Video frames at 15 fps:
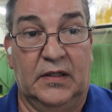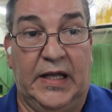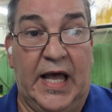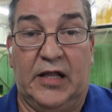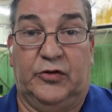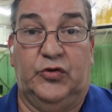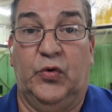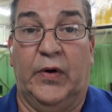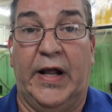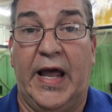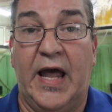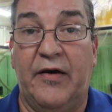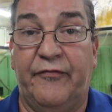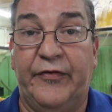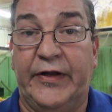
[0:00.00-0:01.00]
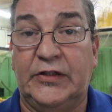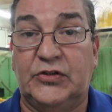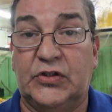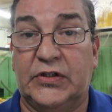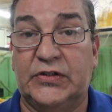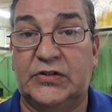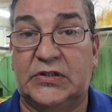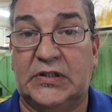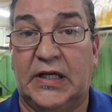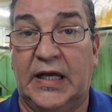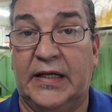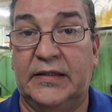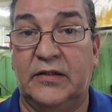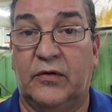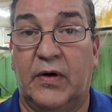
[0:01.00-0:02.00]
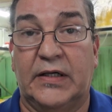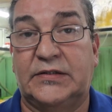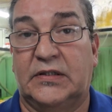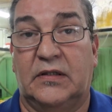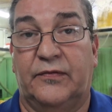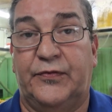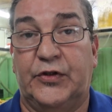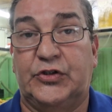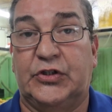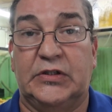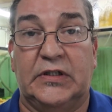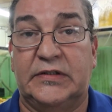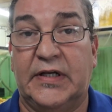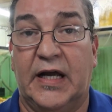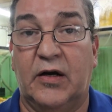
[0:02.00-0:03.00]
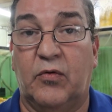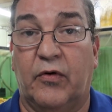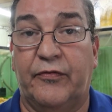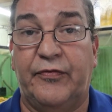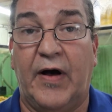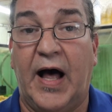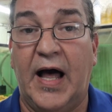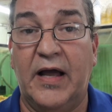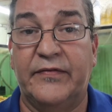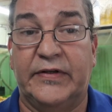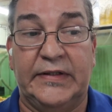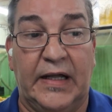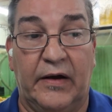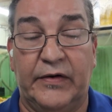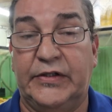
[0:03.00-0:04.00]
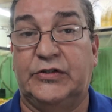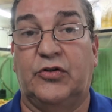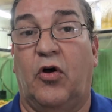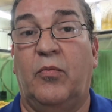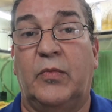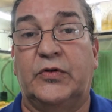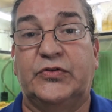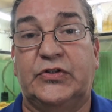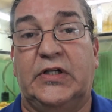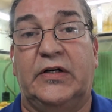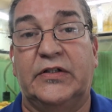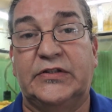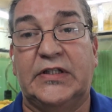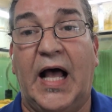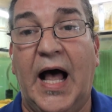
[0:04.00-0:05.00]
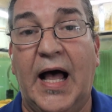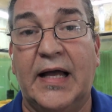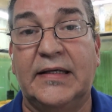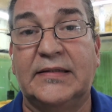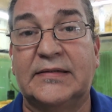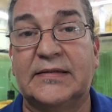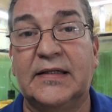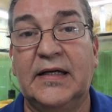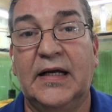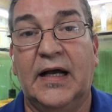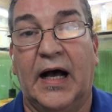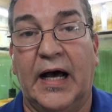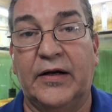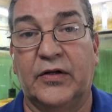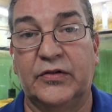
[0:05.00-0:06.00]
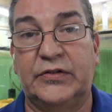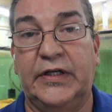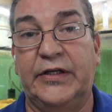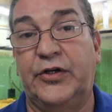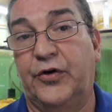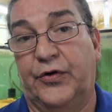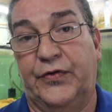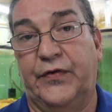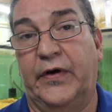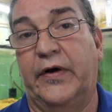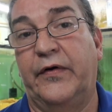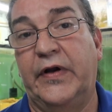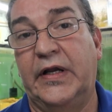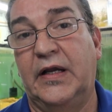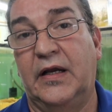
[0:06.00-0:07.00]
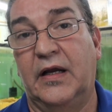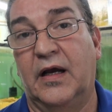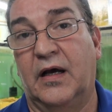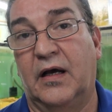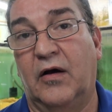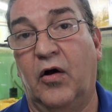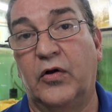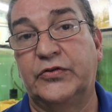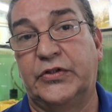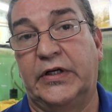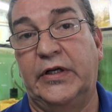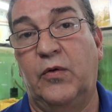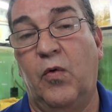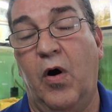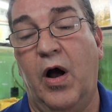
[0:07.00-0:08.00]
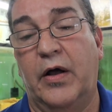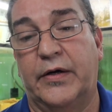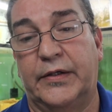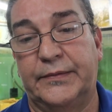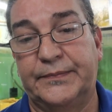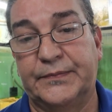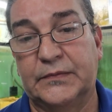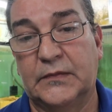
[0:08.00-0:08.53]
2.5 inches, and the rest of the fish in the tank were 5, and now he's almost their size. I don't think your theory holds any water."